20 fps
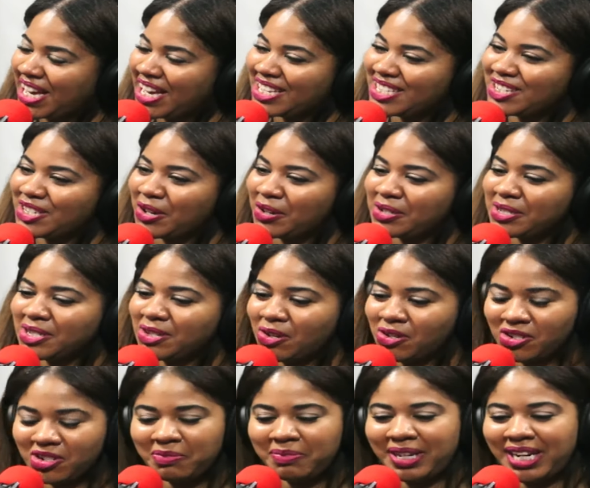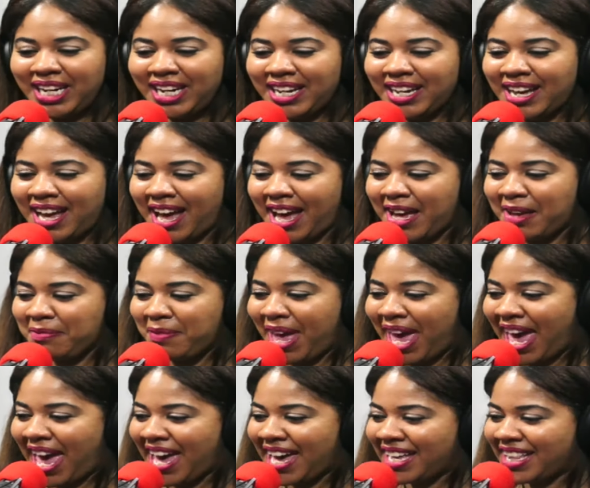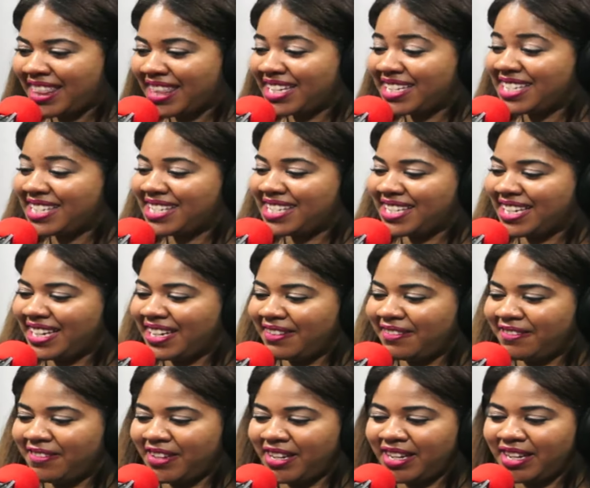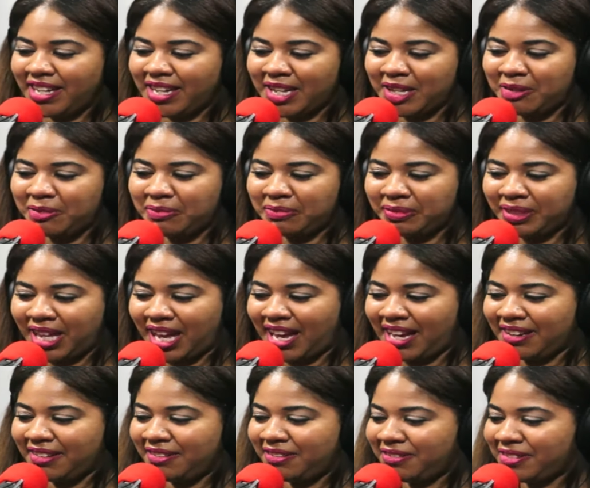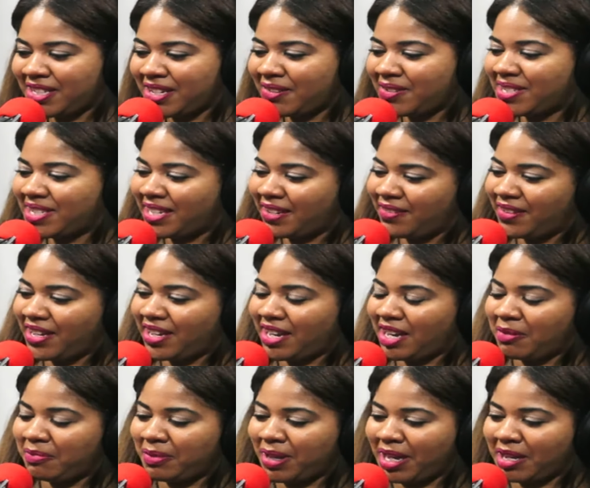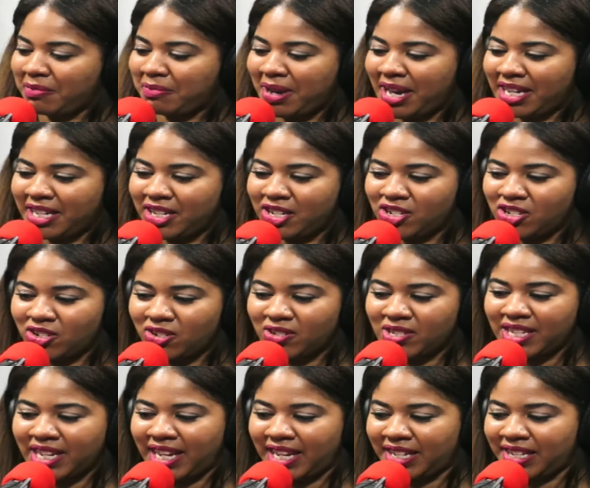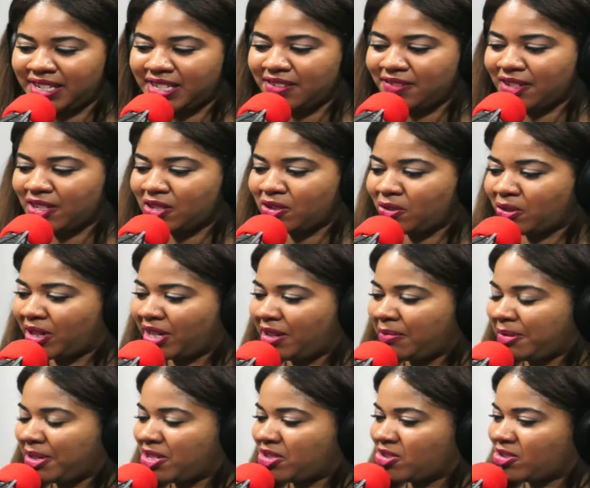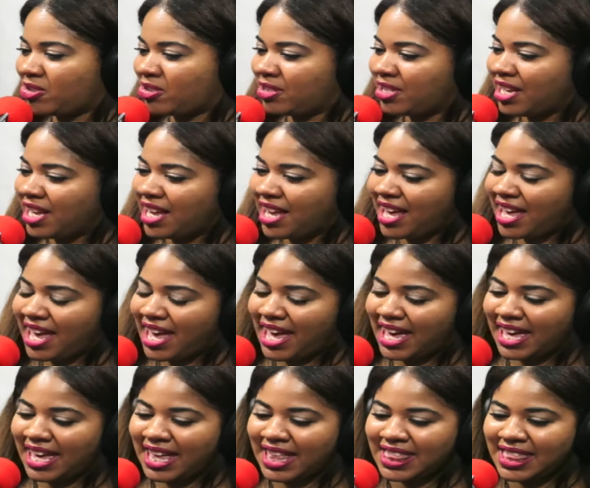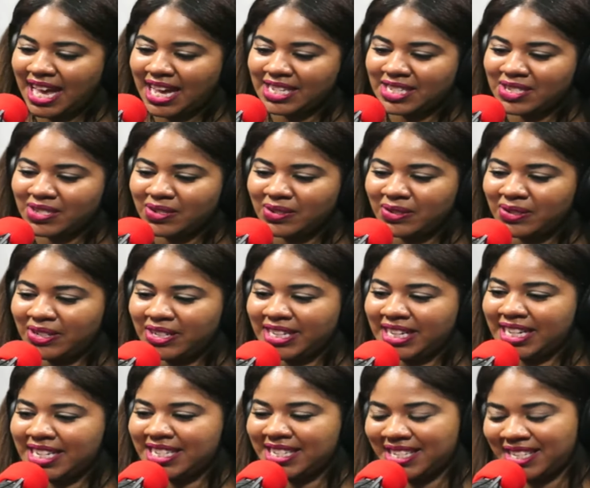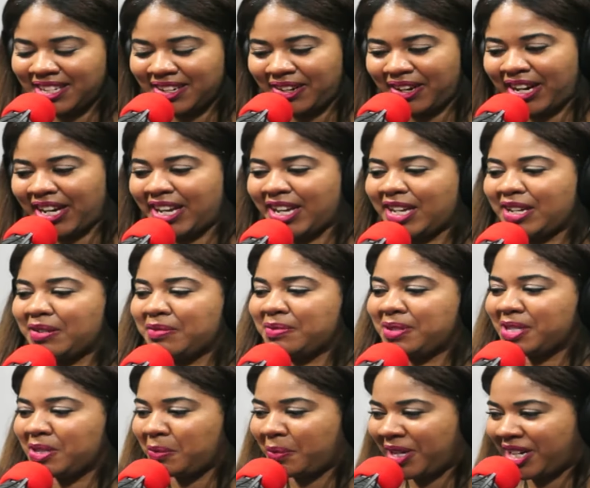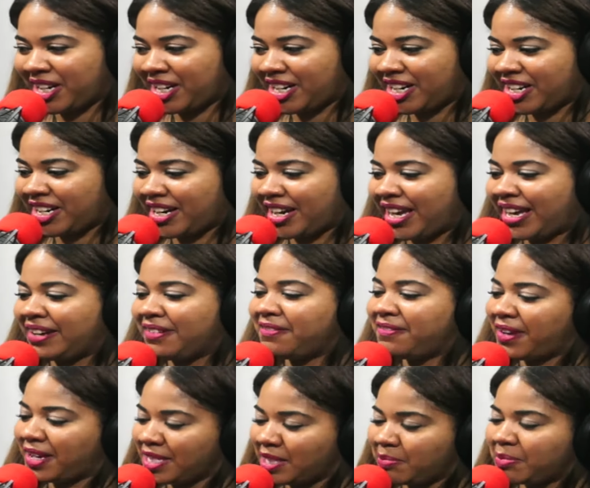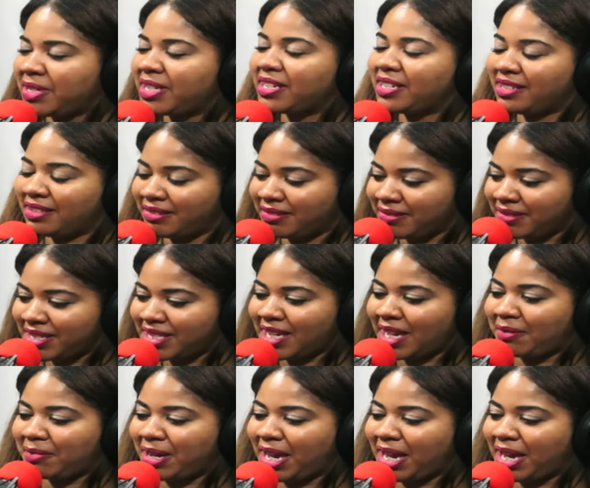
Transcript: So on social media, I'm at the CVM Life. So CVM, like my initials, Candace Victoria Mitchell, and that's on Instagram, Twitter, and Facebook. Same name,